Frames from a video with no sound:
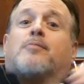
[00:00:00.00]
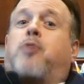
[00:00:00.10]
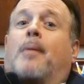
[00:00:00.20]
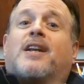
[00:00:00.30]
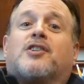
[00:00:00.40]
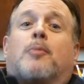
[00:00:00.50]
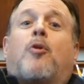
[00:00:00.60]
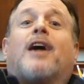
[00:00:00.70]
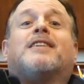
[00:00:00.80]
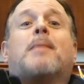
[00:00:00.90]
Probably doesn't
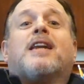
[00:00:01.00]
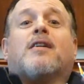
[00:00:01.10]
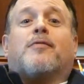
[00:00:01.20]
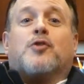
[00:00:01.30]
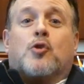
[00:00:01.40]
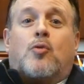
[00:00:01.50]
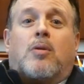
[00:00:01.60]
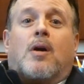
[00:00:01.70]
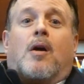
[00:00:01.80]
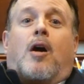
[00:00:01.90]
apply to many of
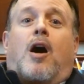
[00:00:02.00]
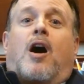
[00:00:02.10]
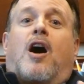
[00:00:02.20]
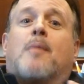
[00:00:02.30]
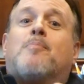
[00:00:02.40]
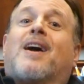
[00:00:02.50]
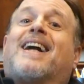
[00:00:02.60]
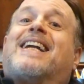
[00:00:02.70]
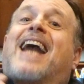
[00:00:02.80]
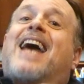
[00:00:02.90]
you, uh, but
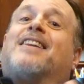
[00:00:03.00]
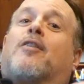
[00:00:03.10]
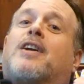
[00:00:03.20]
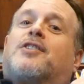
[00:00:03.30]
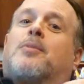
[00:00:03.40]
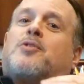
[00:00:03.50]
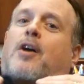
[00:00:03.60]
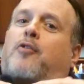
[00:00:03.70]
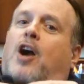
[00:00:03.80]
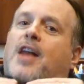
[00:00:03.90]
again, there is some
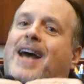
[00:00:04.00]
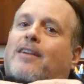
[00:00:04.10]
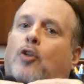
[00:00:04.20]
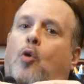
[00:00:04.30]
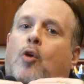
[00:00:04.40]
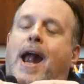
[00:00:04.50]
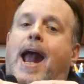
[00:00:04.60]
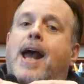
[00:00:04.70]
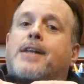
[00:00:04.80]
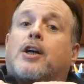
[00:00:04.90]
suffering on that lower
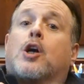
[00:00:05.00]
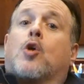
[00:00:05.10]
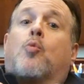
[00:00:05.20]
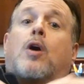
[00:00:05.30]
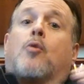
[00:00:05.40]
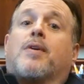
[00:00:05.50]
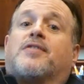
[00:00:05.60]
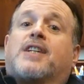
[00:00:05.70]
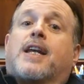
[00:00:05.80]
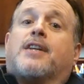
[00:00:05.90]
end where we've
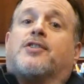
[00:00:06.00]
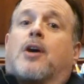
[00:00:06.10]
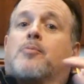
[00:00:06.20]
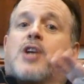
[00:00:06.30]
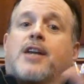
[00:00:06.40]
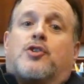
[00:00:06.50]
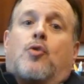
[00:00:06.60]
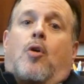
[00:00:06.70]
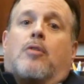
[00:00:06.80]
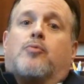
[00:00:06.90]
seen in some chain
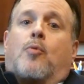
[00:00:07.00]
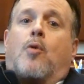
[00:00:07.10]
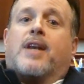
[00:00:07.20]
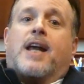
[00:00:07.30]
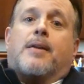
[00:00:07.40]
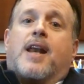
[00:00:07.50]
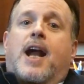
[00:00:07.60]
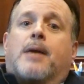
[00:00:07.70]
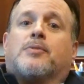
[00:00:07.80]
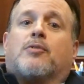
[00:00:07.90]
stores, we won't name the
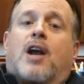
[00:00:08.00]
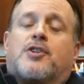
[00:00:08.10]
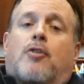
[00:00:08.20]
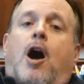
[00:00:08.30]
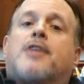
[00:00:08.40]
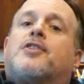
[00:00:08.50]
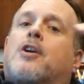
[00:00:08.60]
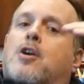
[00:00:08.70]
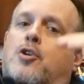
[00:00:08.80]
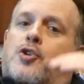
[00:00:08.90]
names, restaurants
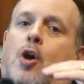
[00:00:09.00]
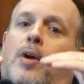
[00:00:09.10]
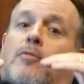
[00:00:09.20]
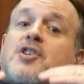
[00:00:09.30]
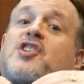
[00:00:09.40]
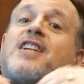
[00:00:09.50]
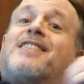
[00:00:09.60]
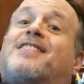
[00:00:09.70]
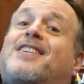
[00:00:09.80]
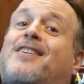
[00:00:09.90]
showing receipts
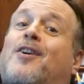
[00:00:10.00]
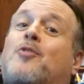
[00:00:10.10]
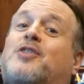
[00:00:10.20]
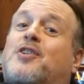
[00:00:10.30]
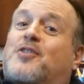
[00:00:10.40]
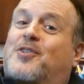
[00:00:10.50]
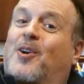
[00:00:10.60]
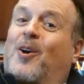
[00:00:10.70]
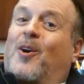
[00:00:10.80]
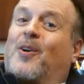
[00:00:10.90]
and CEOs'
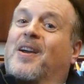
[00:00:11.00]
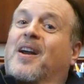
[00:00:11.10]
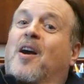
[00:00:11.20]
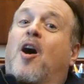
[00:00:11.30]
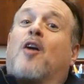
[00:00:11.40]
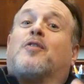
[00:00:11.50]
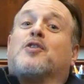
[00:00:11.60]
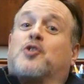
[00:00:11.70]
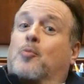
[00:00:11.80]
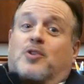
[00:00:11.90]
concern of
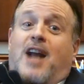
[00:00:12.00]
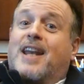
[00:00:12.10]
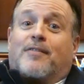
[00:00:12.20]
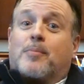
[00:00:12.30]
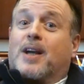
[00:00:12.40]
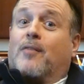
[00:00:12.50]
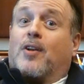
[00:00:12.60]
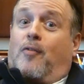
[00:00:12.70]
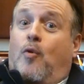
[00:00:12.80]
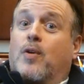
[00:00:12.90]
consumers not even being able
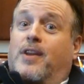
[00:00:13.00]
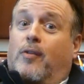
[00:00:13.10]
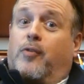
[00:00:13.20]
to afford their